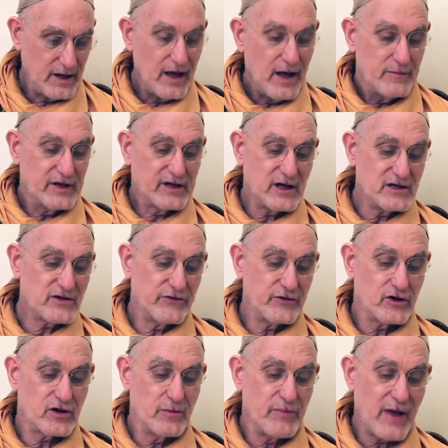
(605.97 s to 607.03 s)
Because of your
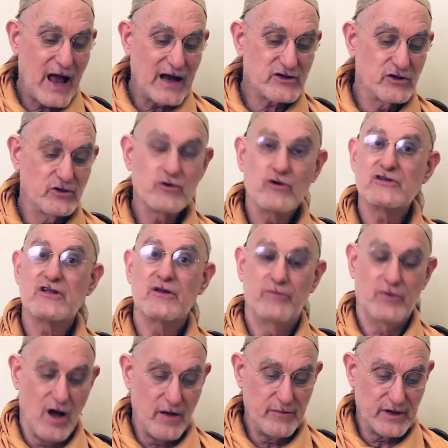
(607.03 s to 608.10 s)
compassion towards the
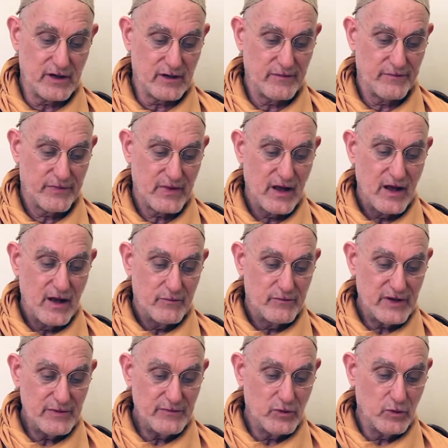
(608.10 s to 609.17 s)
Brahmana,
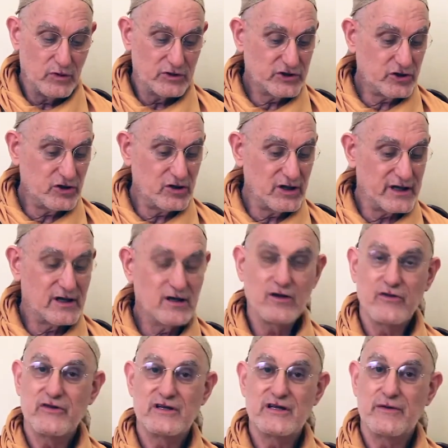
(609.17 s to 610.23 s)
Bhima will surely kill
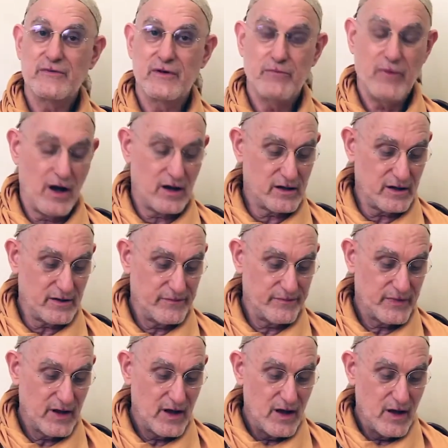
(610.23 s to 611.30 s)
the demon Baka,
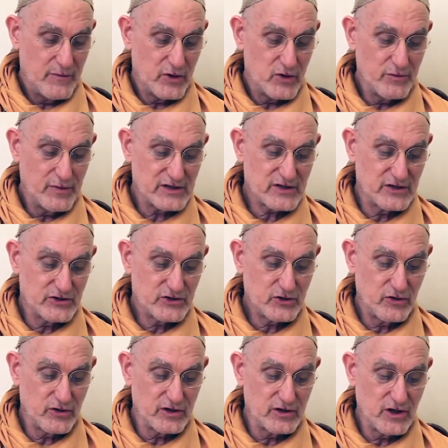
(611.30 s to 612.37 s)
but you must
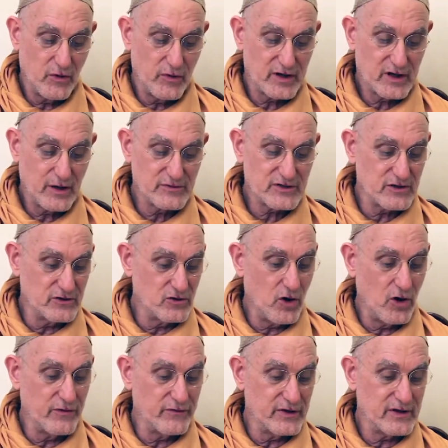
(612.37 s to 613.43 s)
ensure that no one comes to
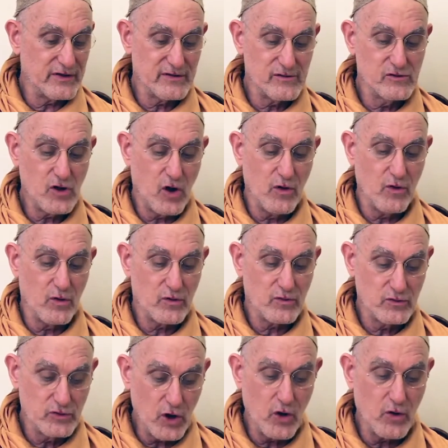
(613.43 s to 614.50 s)
know
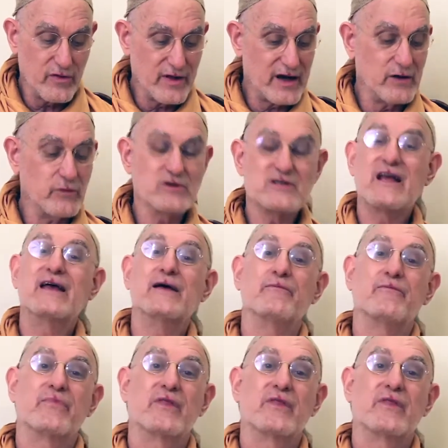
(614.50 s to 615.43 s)
that it was him.